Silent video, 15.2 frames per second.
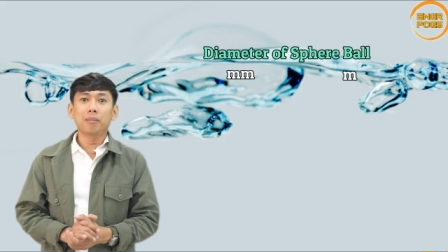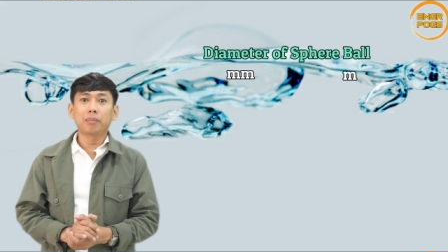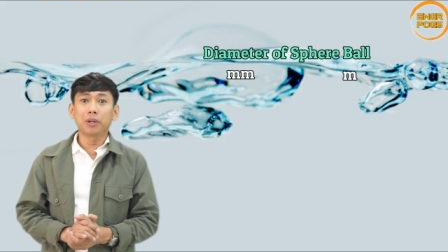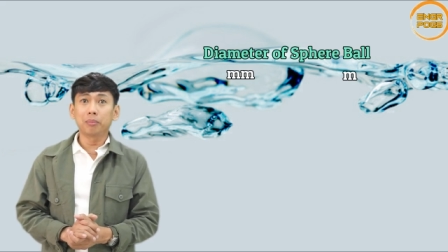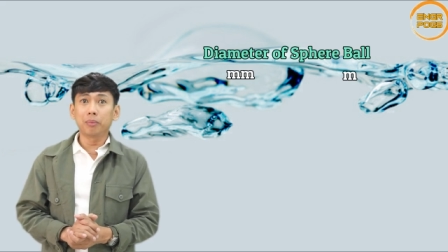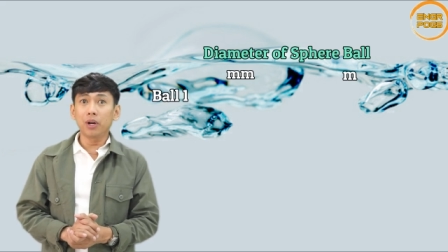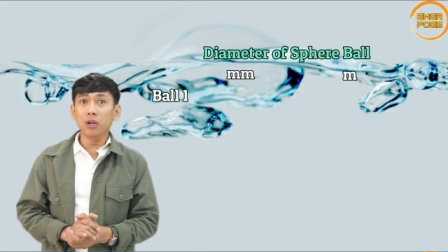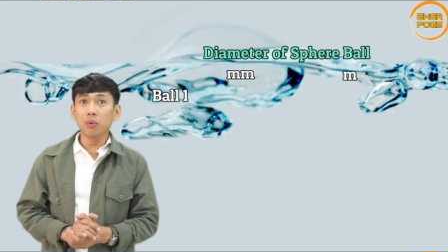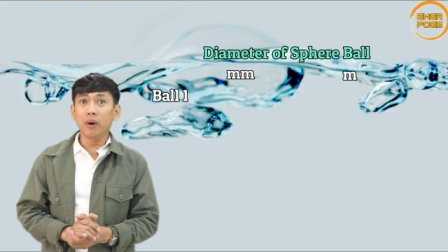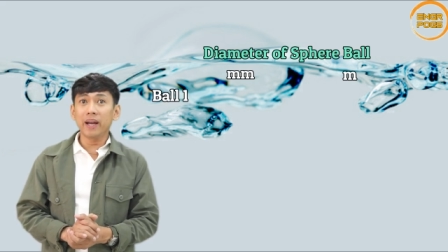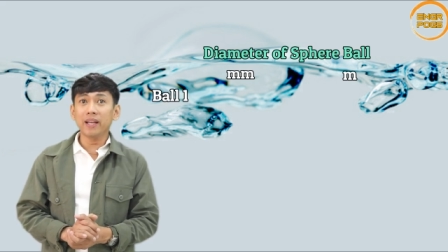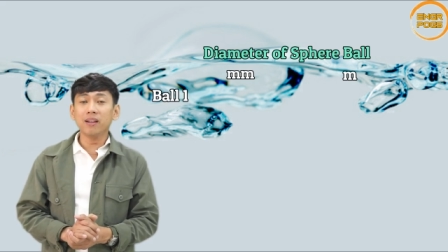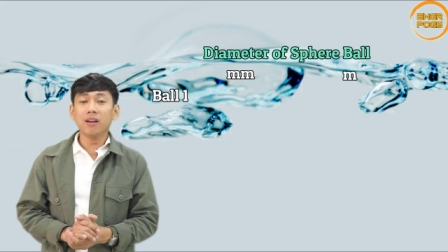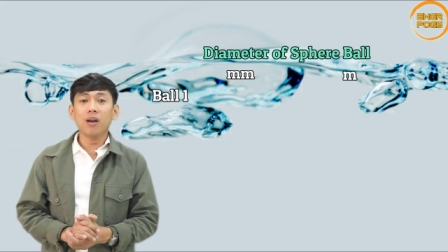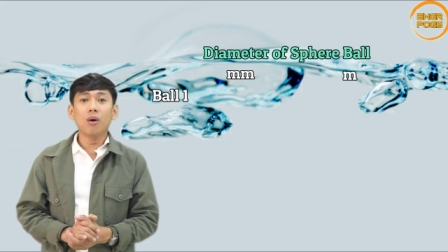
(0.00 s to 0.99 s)
For ball
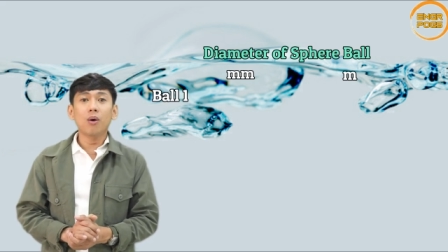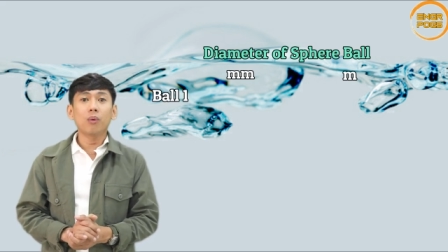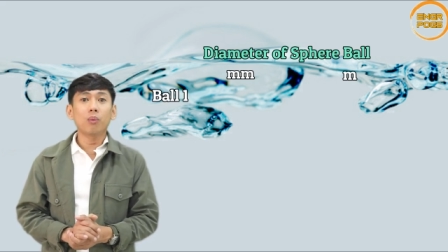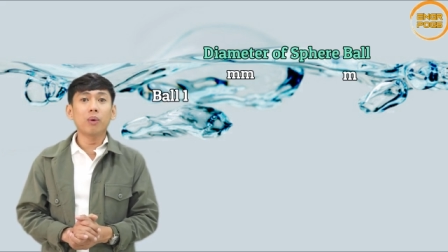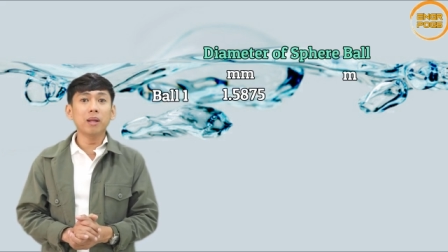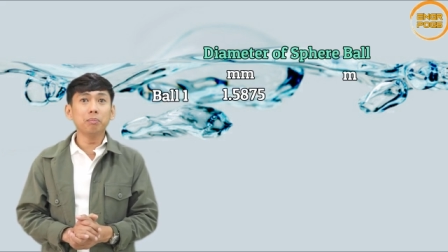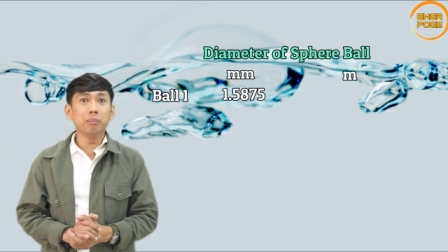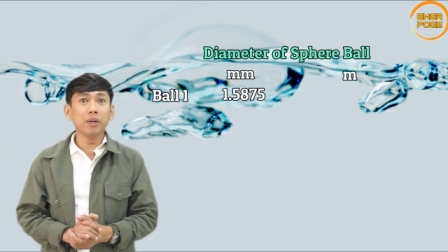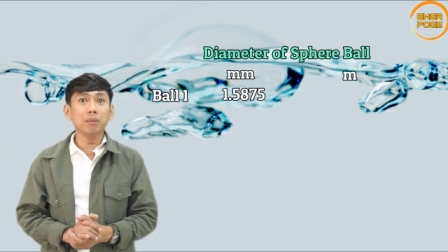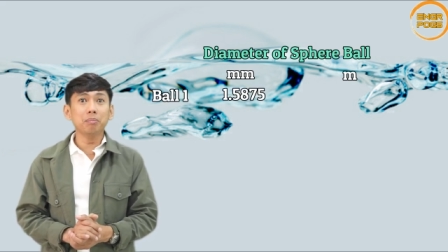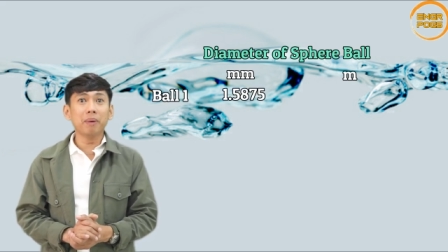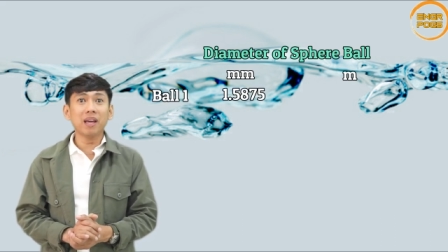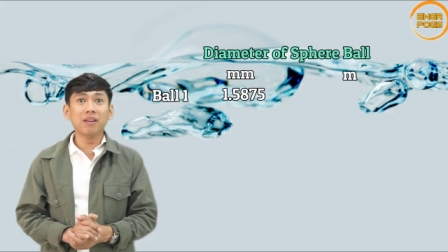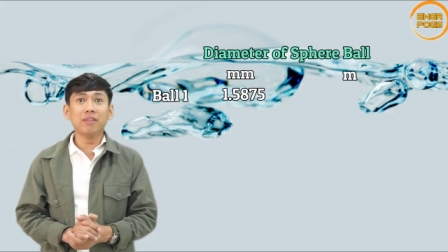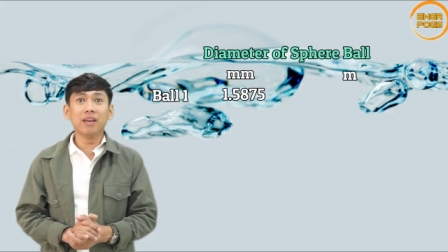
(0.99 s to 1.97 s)
1,
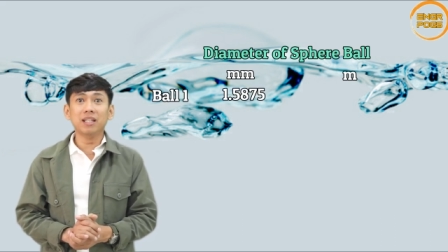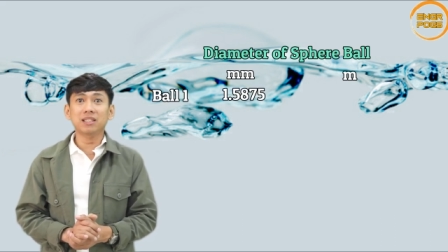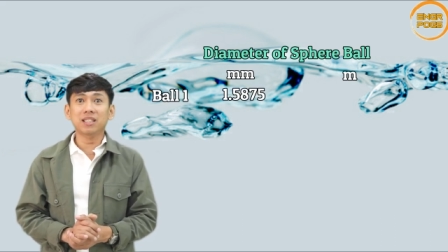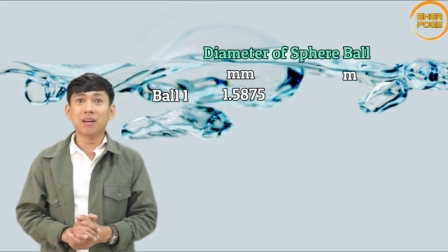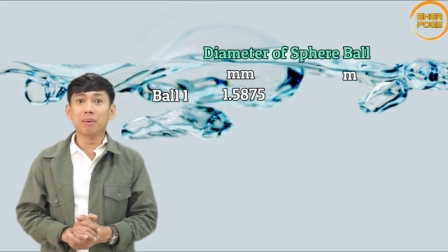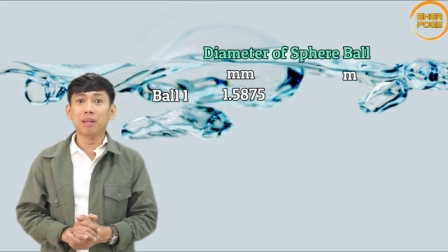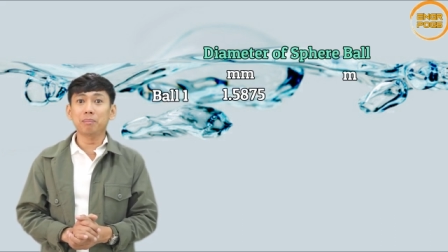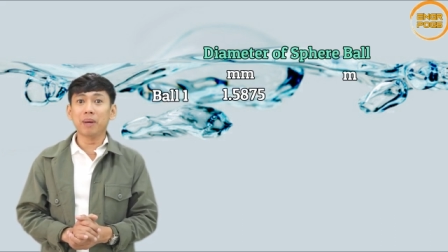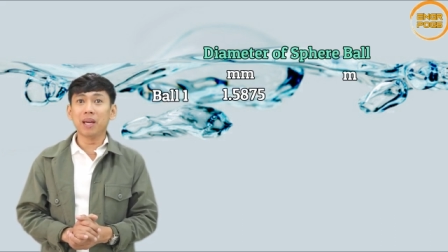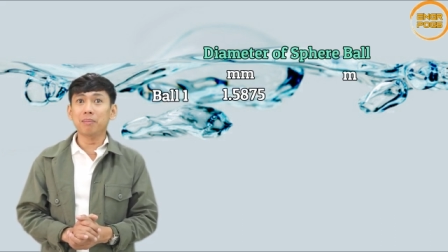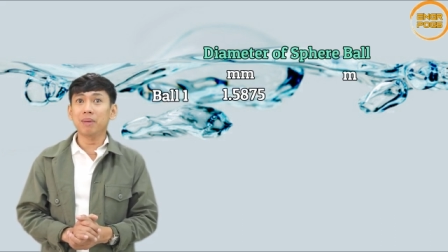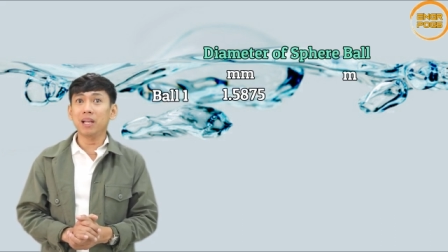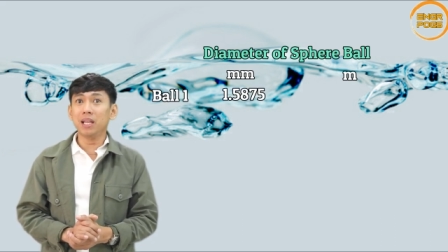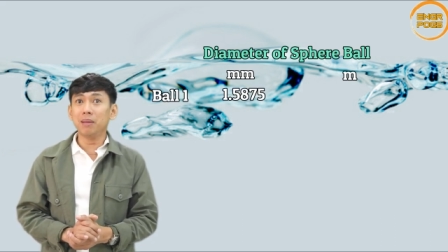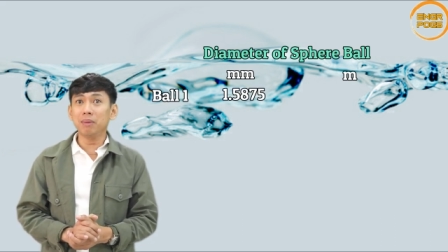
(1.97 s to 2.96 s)
1.5875
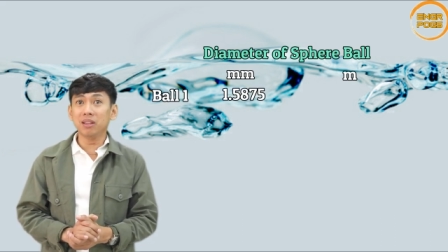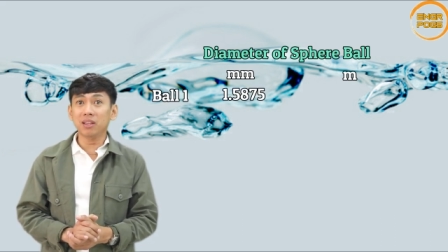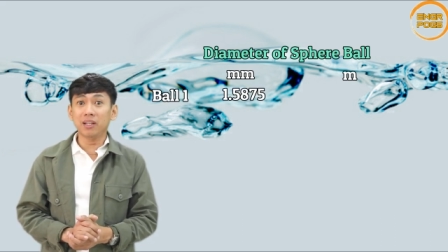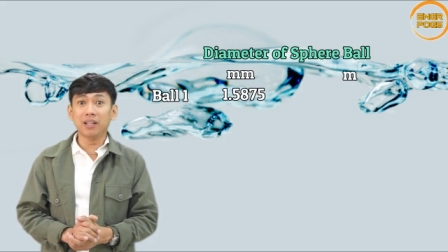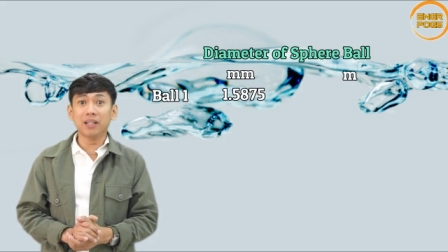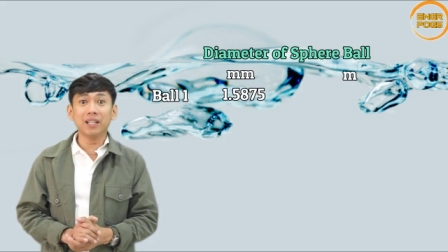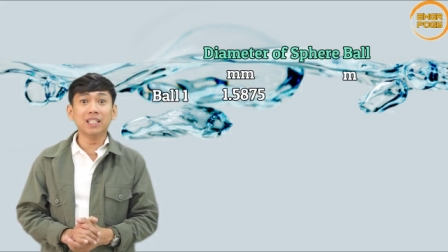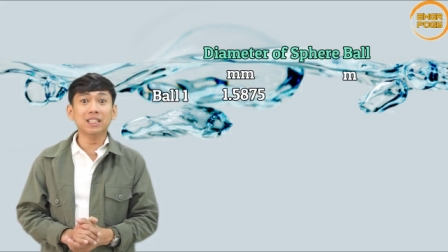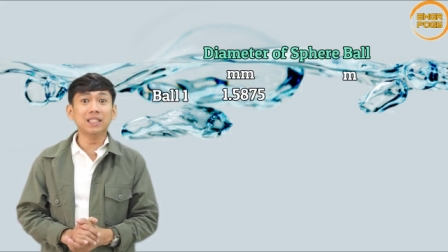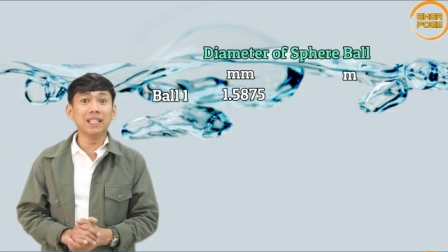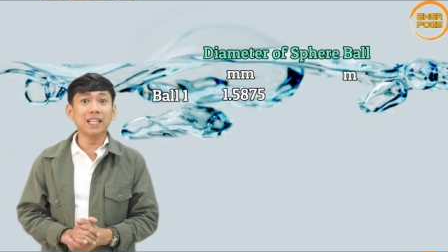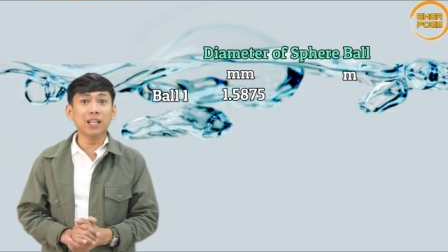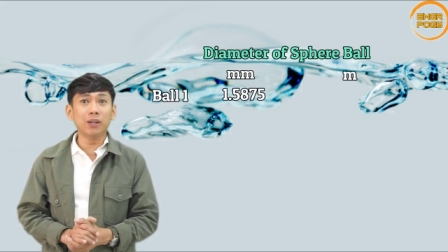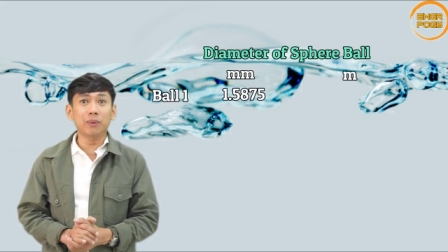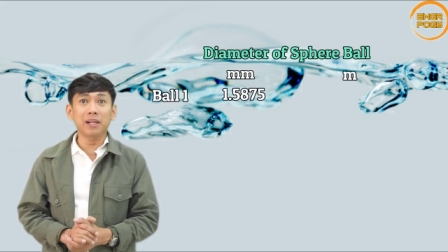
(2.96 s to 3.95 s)
millimeter is
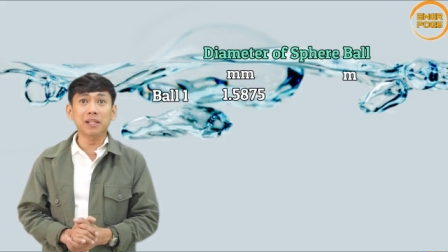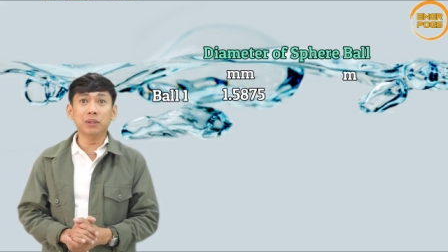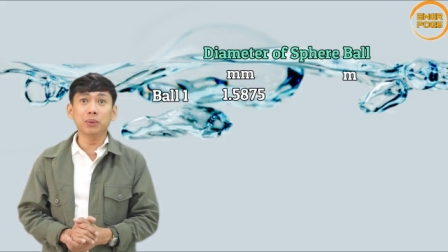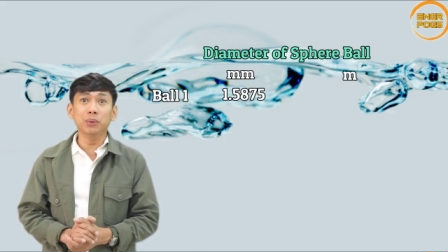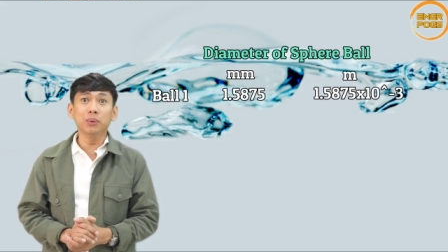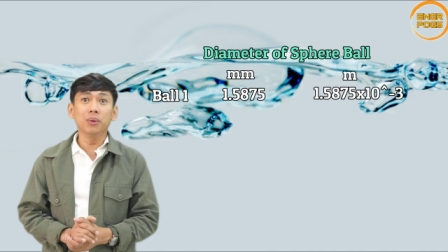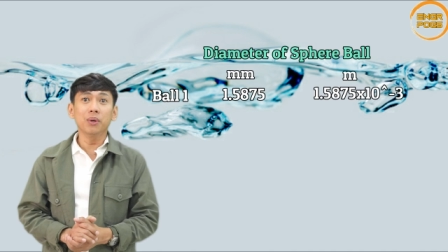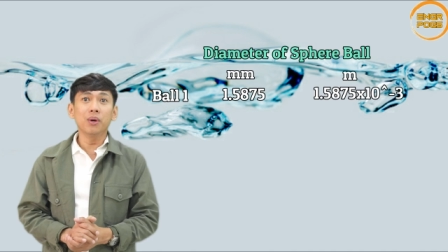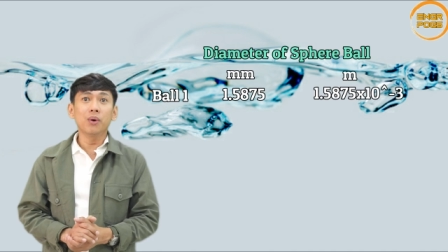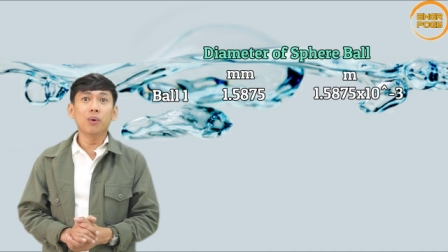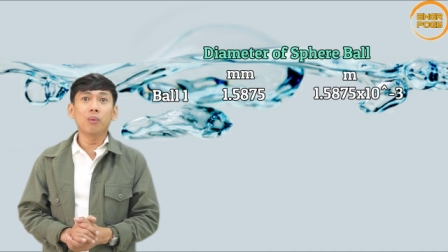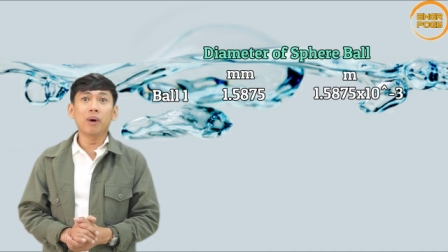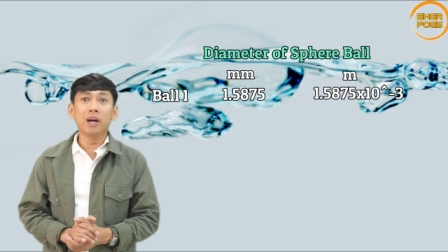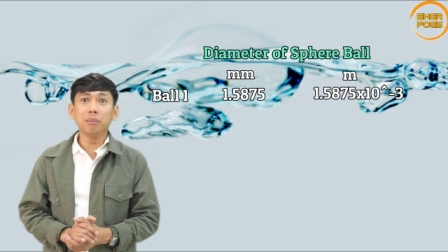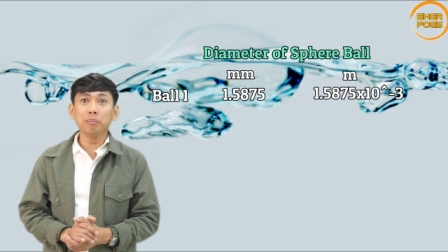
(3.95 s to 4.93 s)
equal to
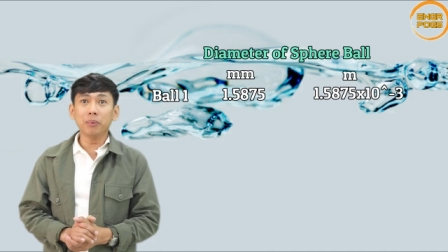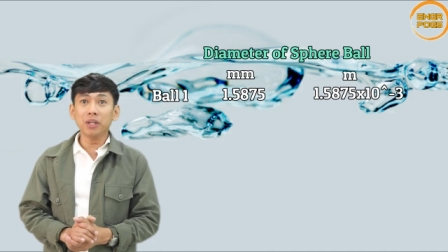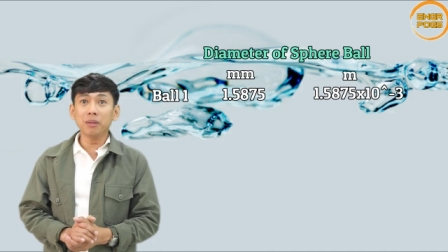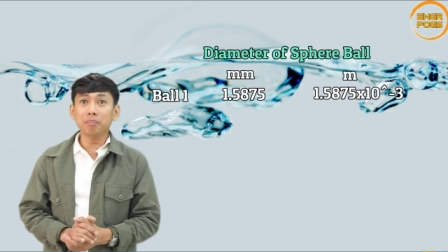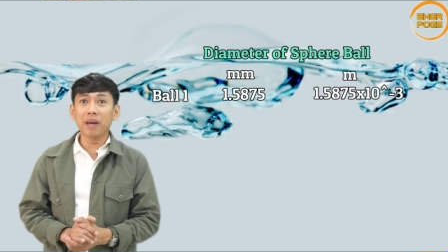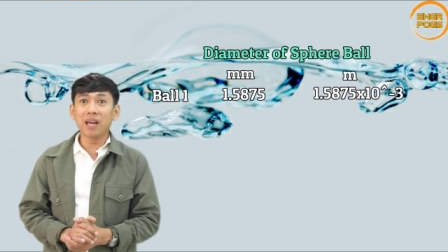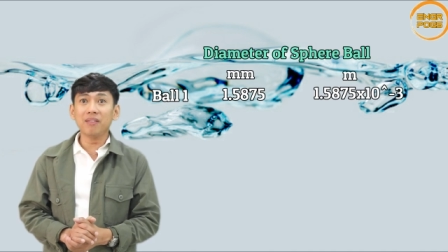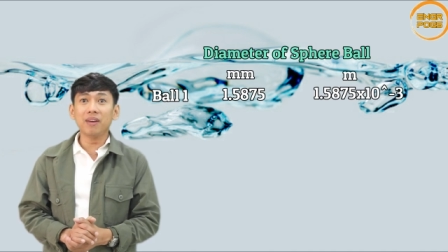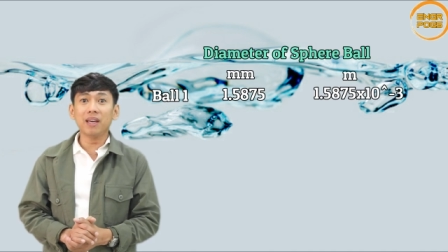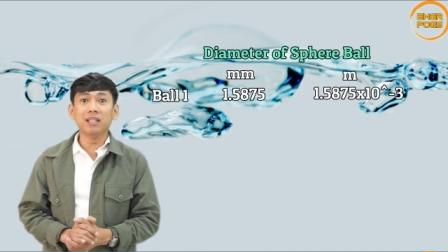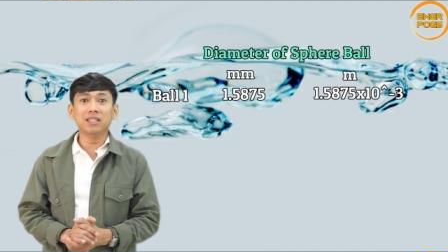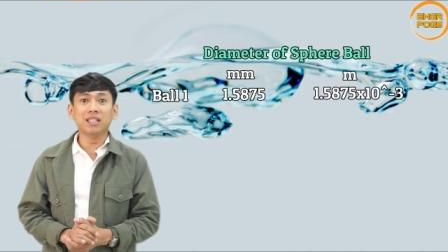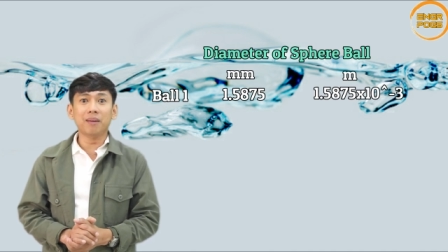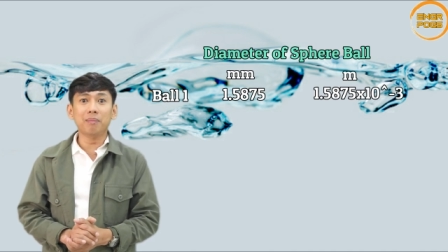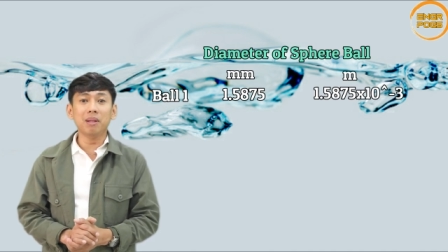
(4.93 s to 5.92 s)

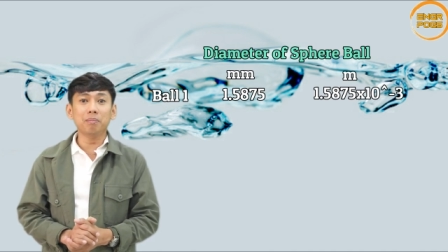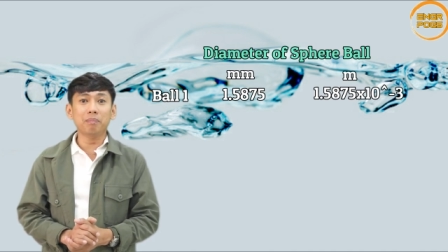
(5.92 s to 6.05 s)
1.5875